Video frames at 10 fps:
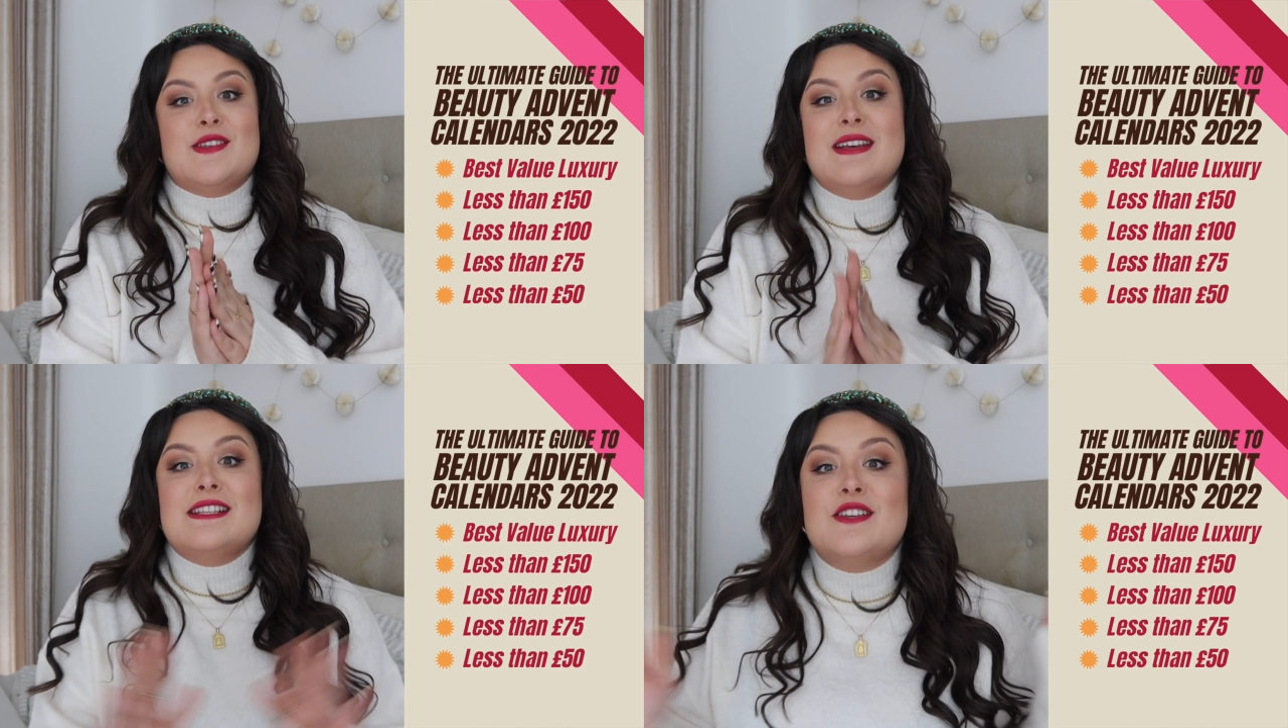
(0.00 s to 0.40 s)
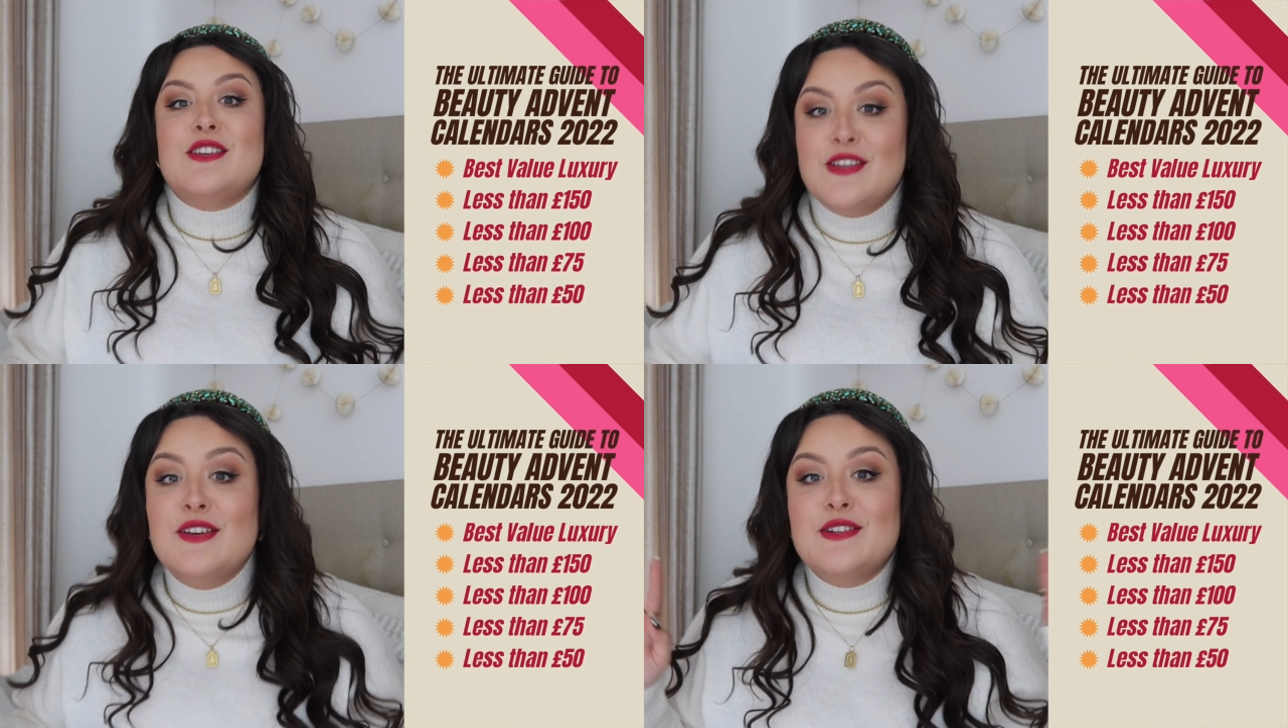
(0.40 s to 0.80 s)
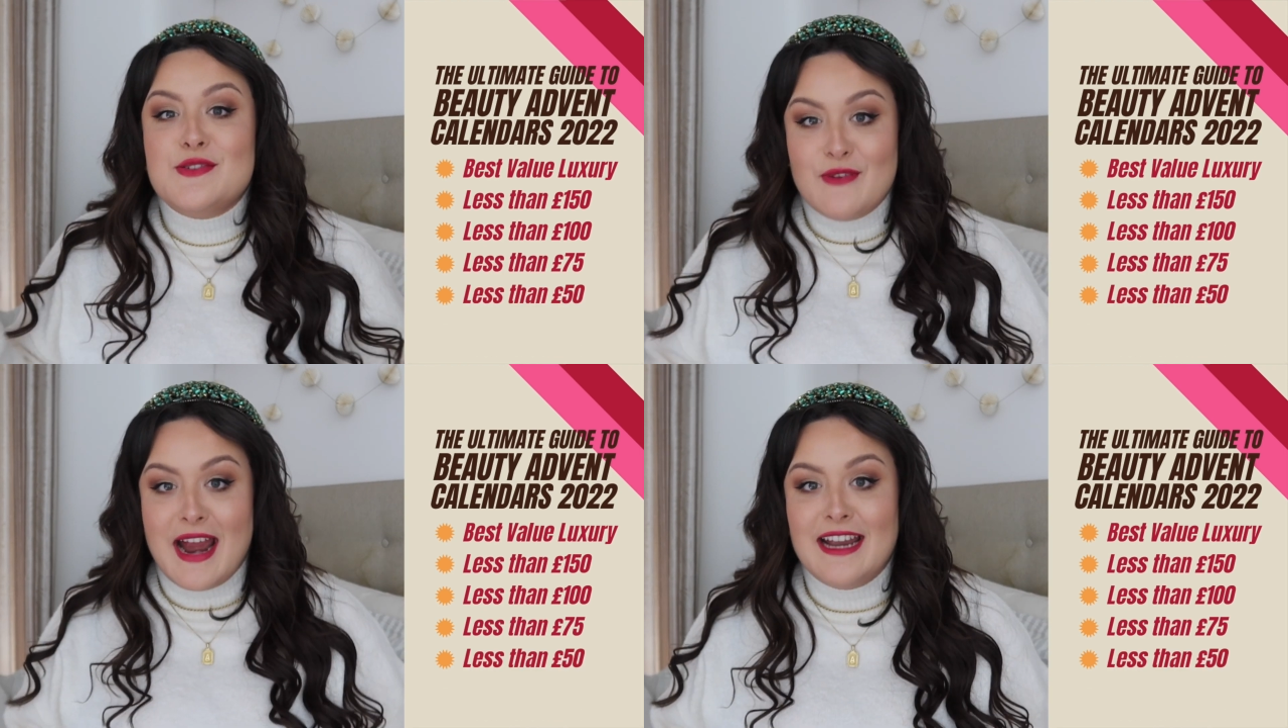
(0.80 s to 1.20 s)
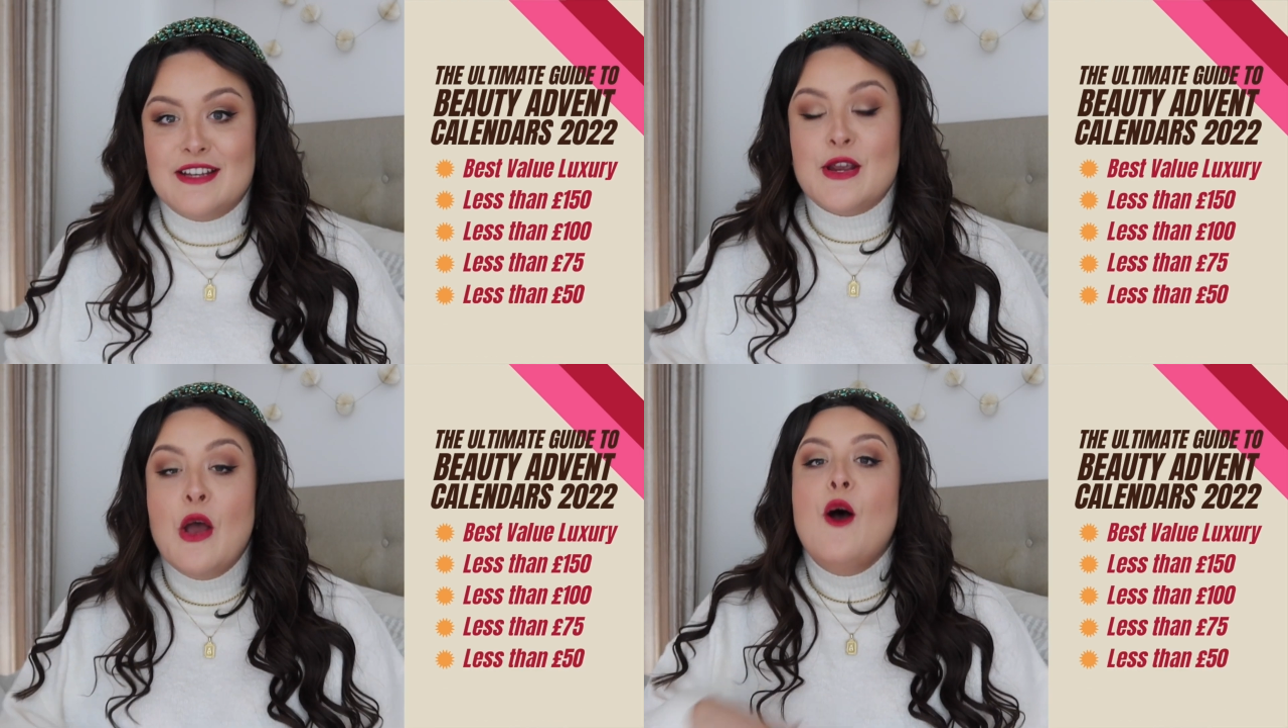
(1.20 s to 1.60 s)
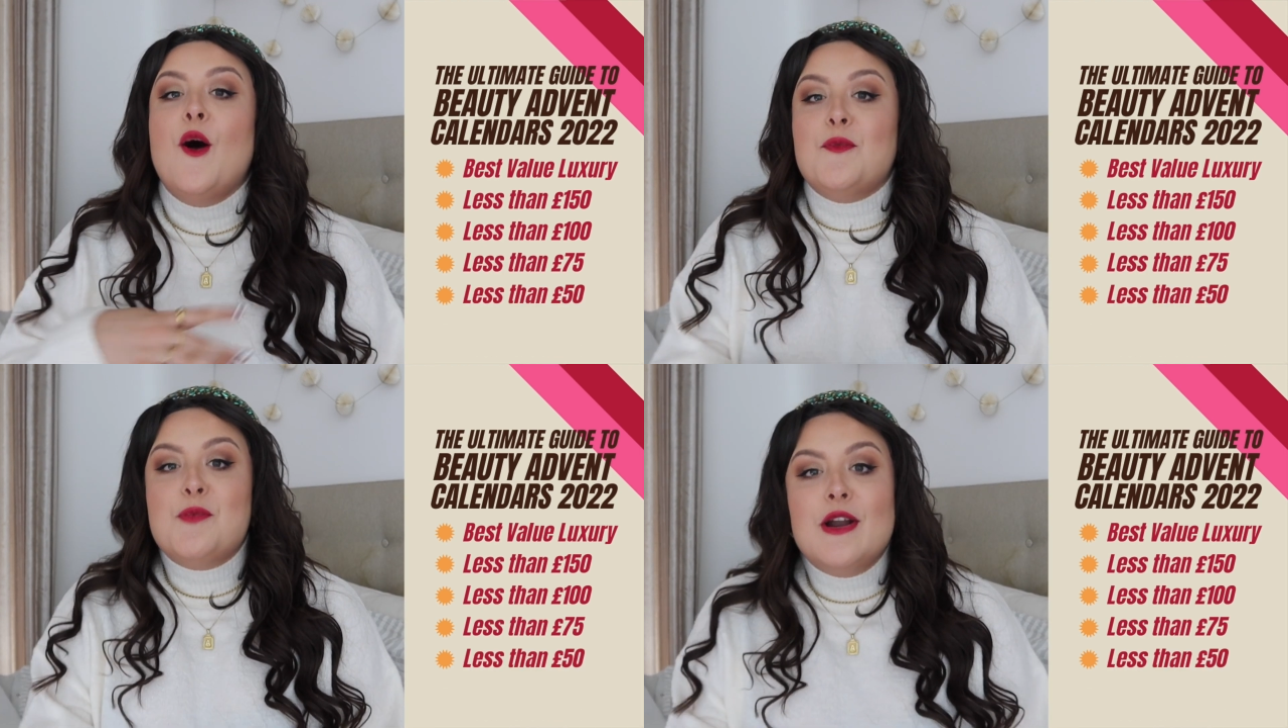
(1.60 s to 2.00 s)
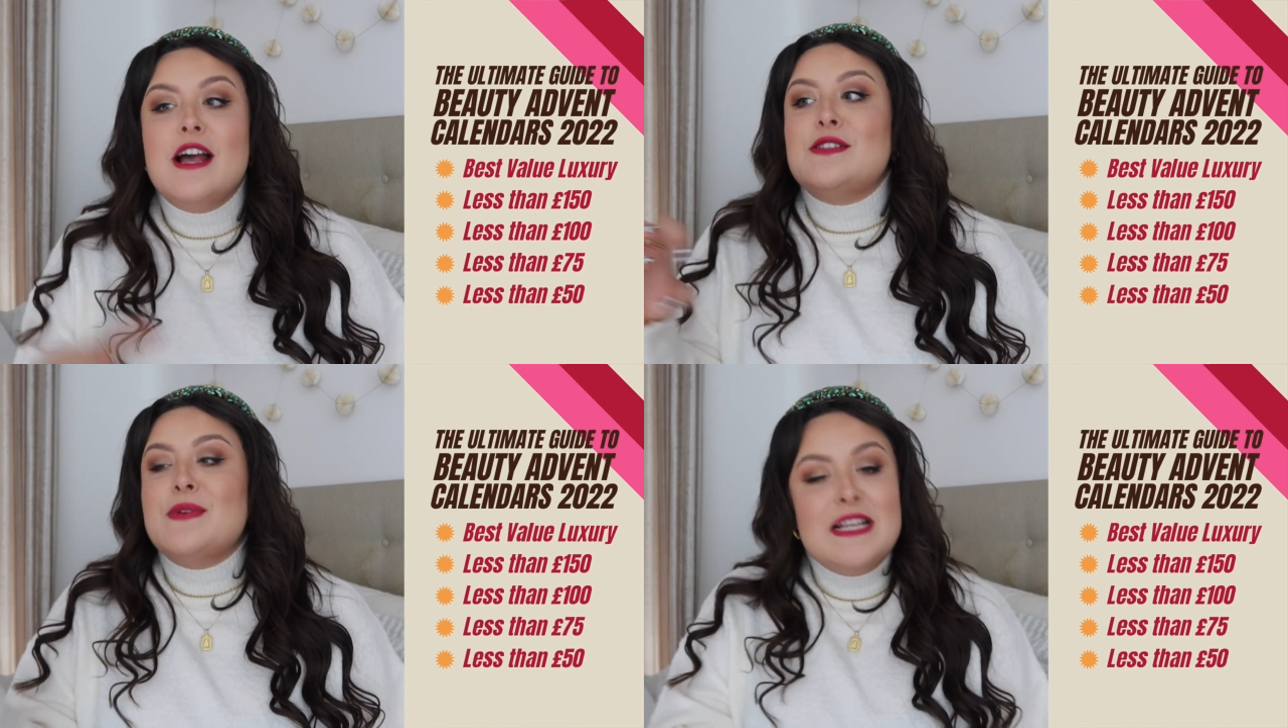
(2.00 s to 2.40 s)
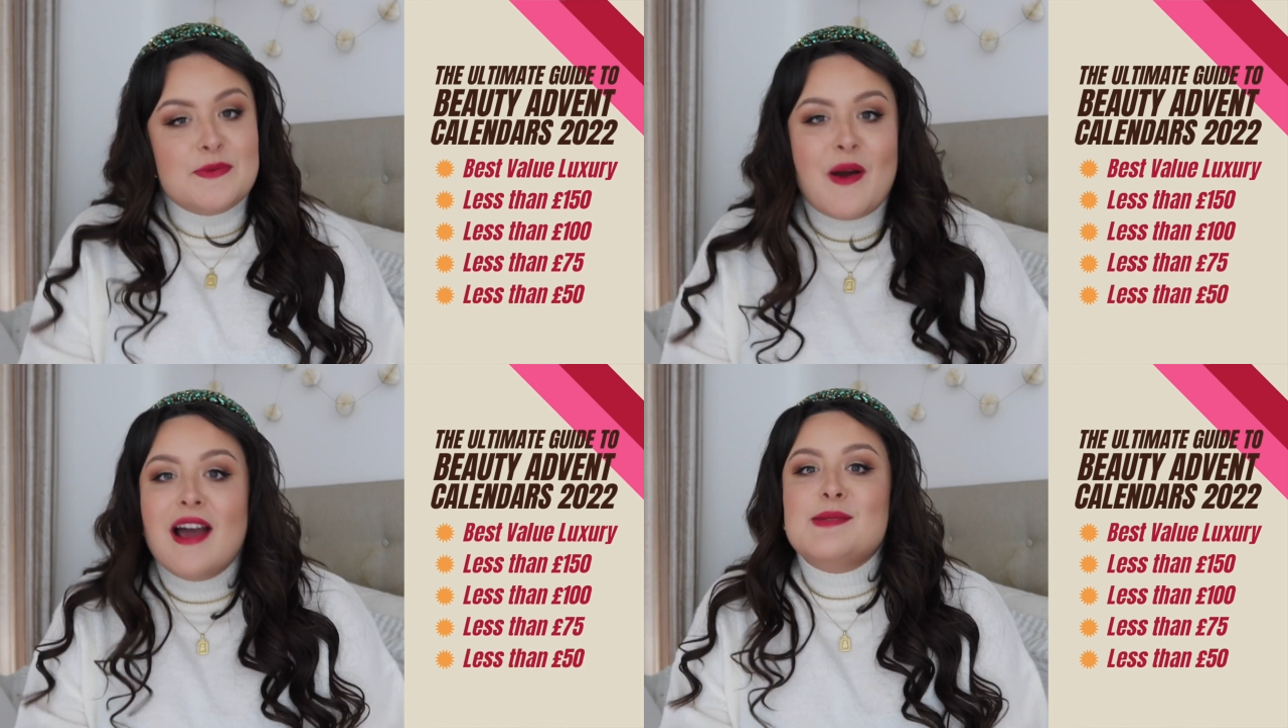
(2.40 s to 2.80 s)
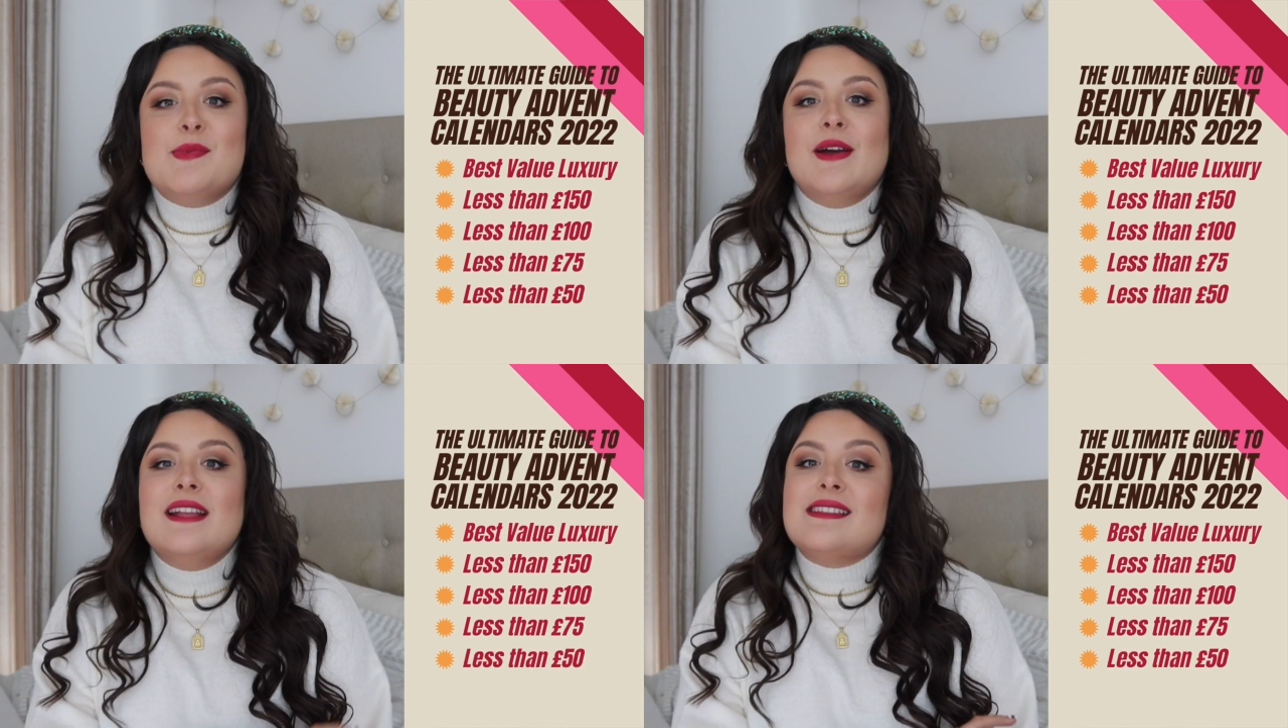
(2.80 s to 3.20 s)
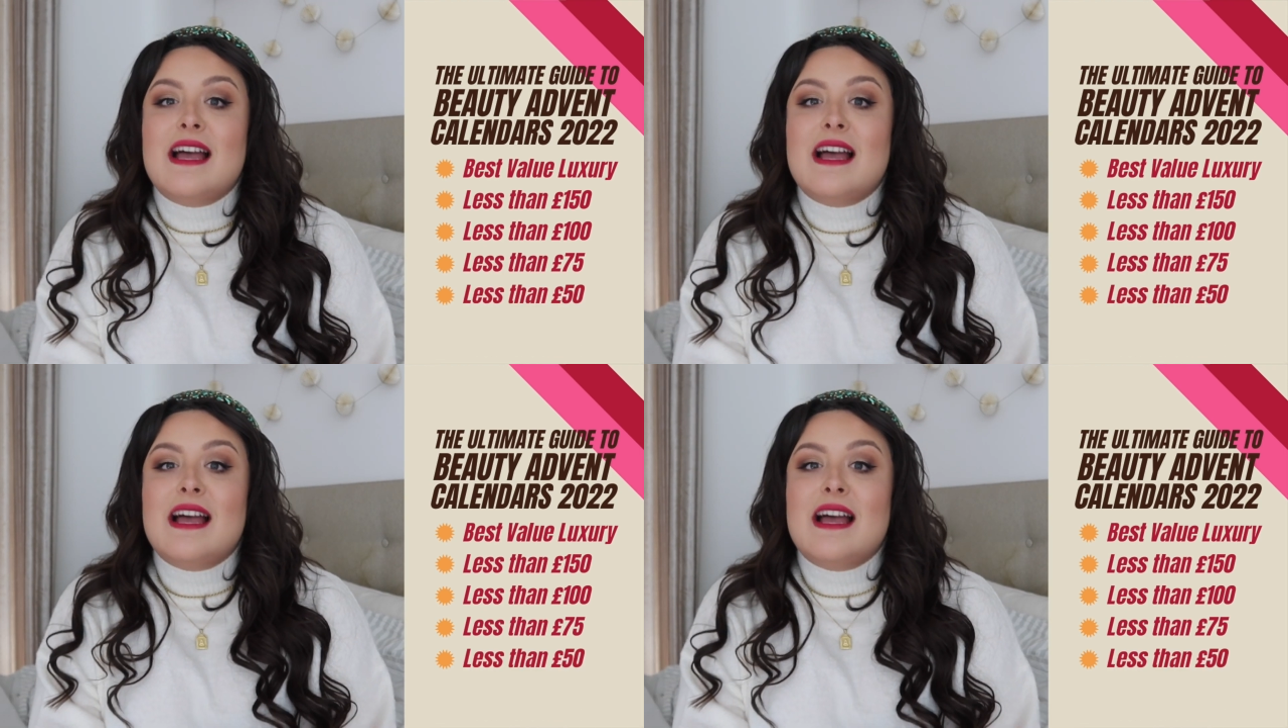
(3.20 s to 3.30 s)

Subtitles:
so it is a huge range of products, range of price points,